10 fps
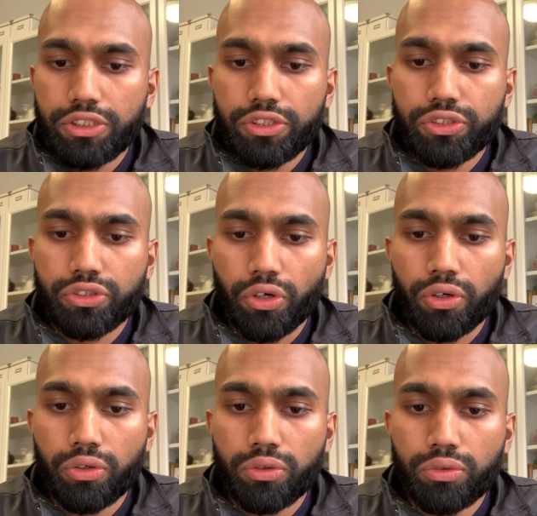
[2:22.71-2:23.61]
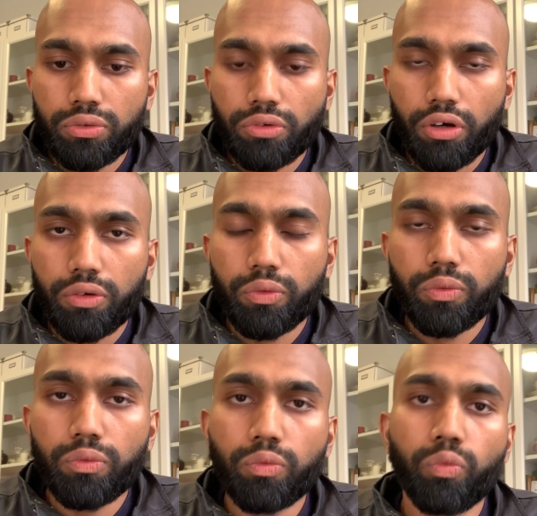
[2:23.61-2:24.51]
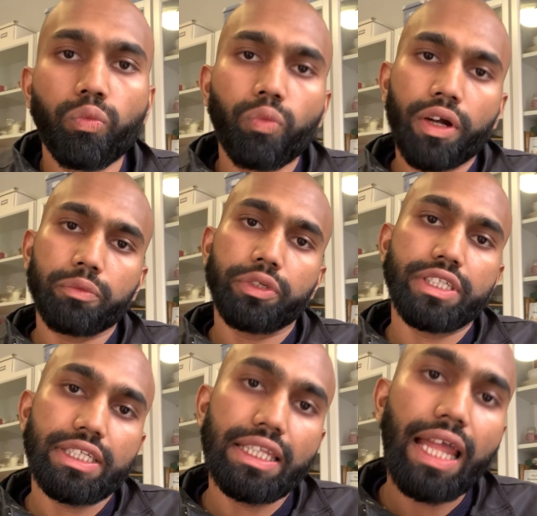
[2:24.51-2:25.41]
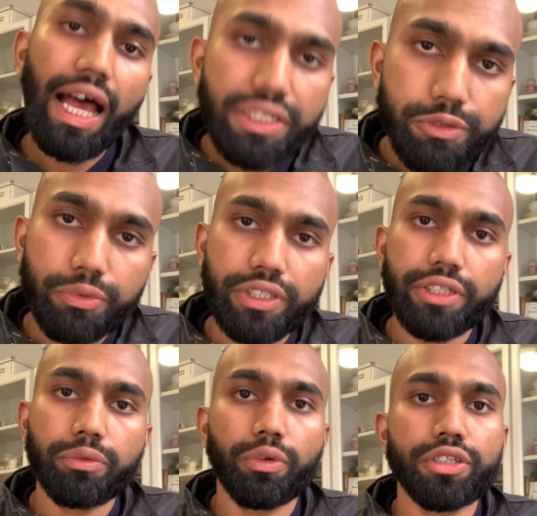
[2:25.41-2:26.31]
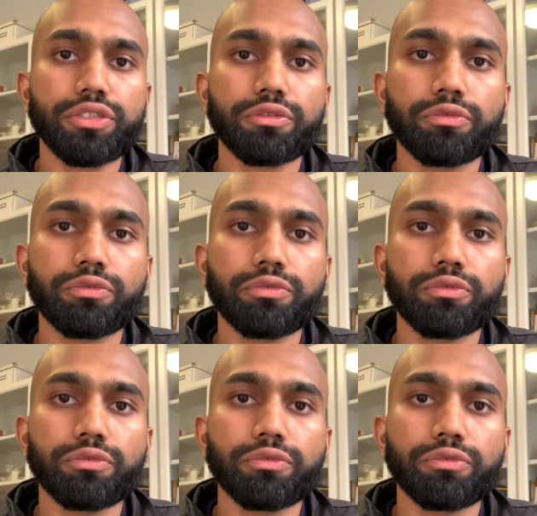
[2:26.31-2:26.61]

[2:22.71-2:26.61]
So what we did last week was